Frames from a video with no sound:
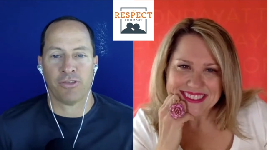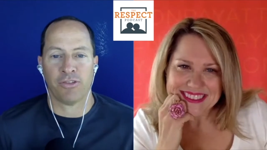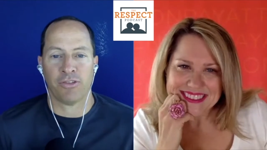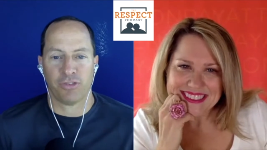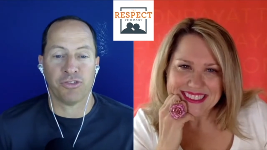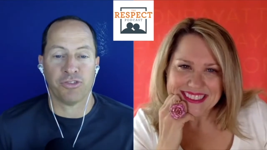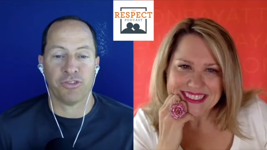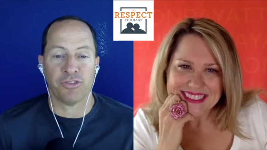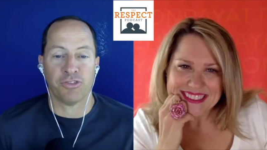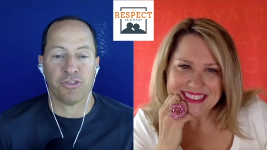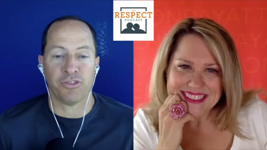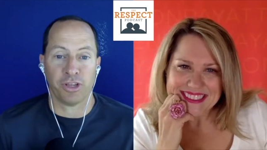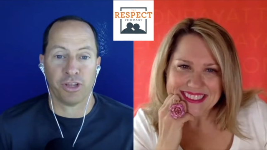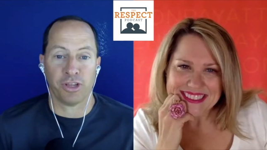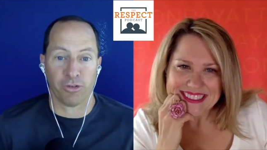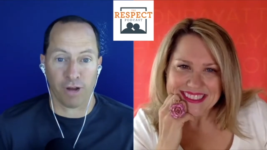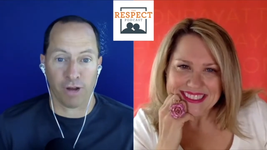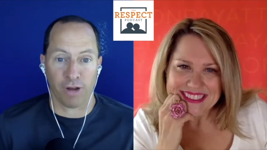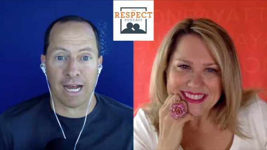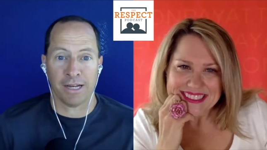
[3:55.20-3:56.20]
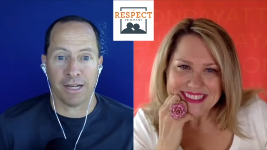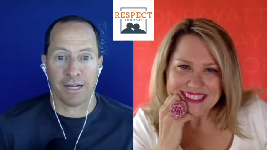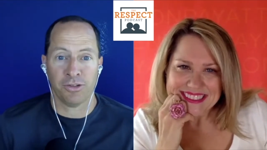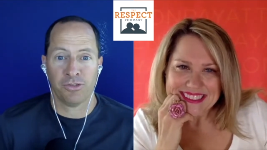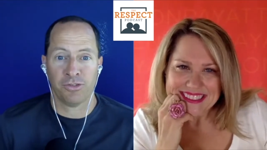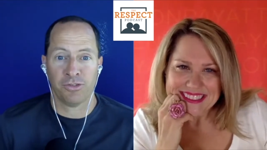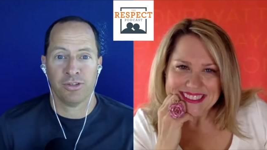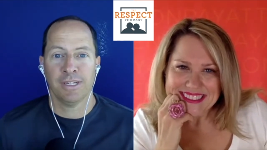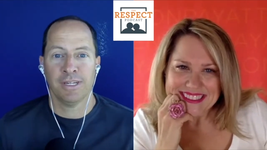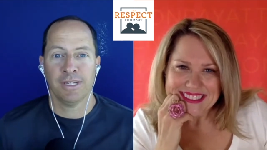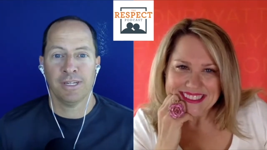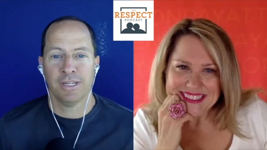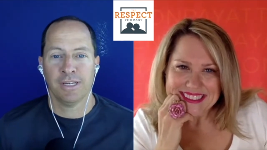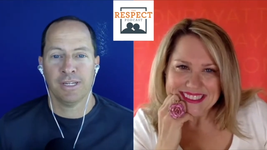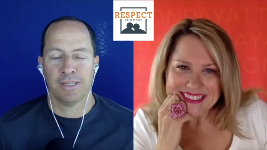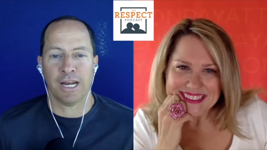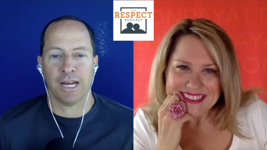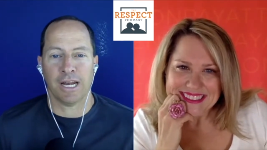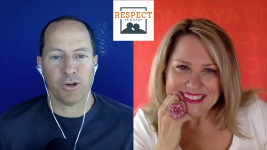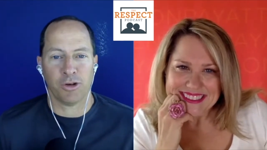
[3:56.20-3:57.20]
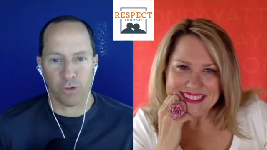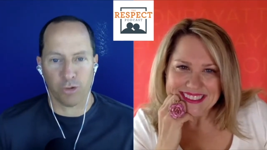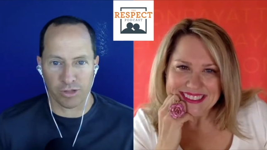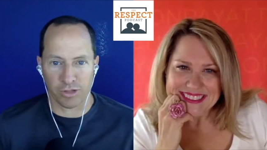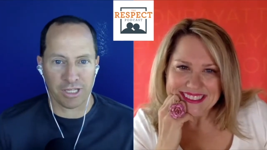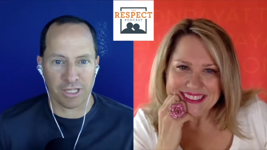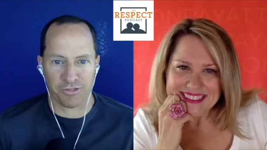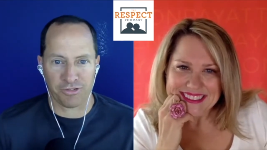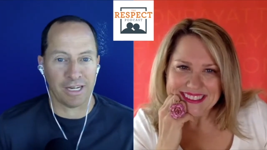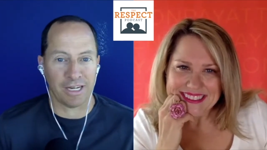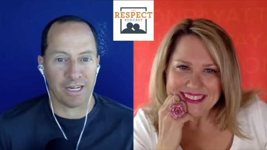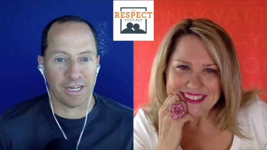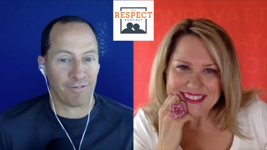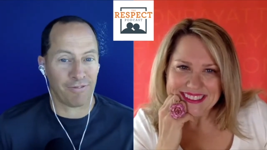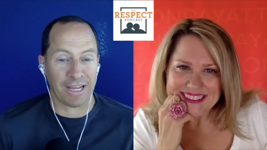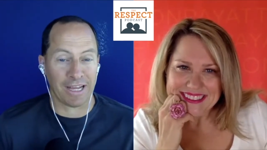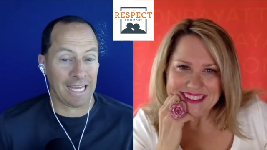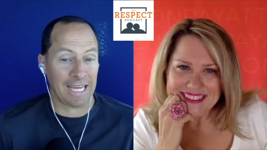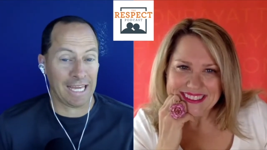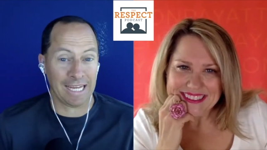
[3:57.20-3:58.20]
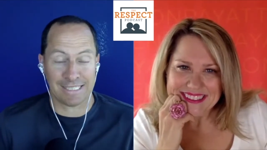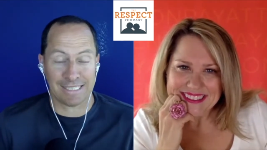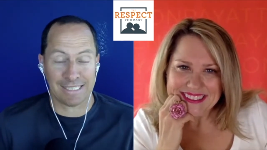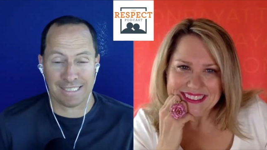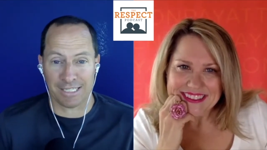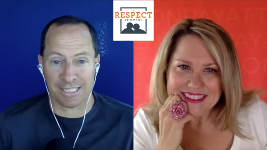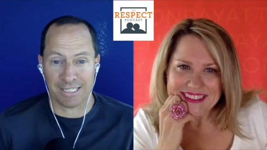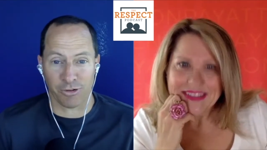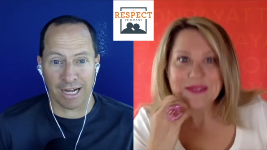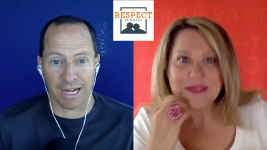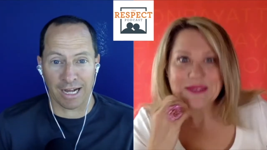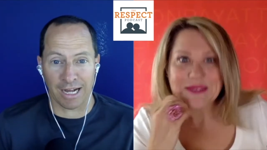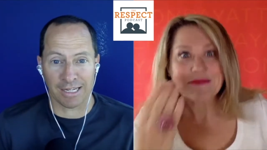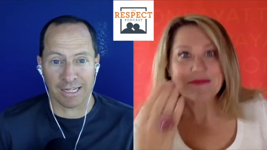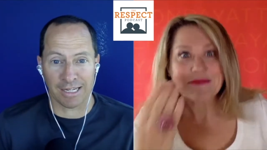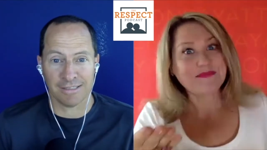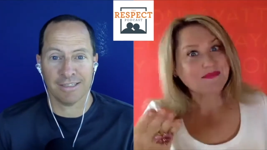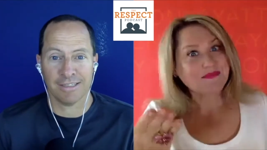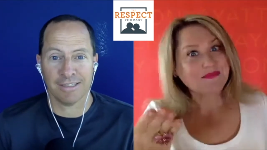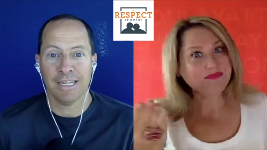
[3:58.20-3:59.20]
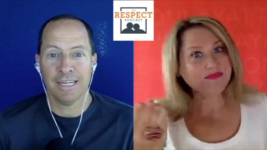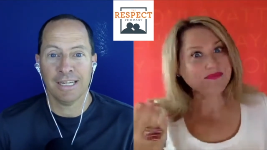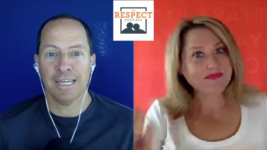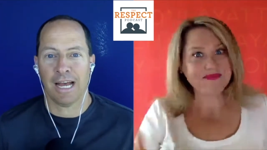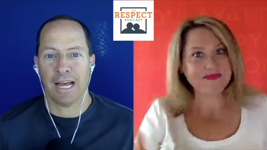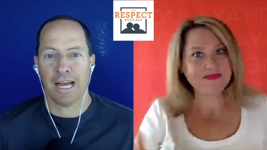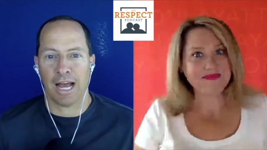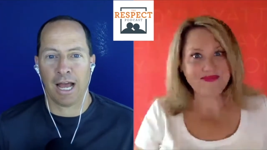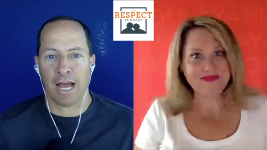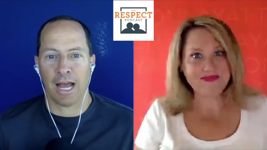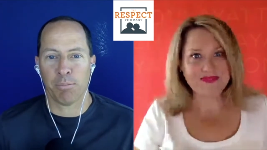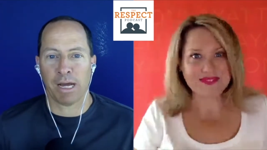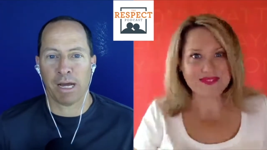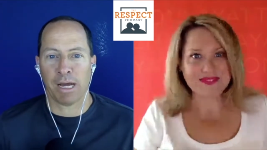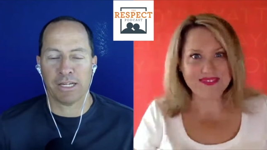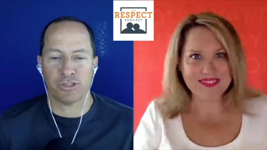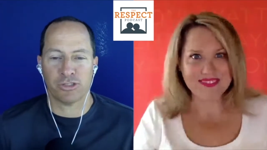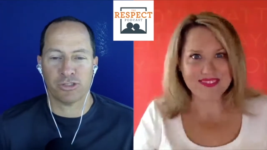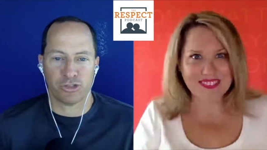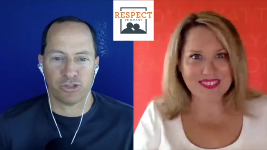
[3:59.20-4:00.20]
Speaker 1: I can see your eyes, then I know you're listening. If I can't see your eyes, I might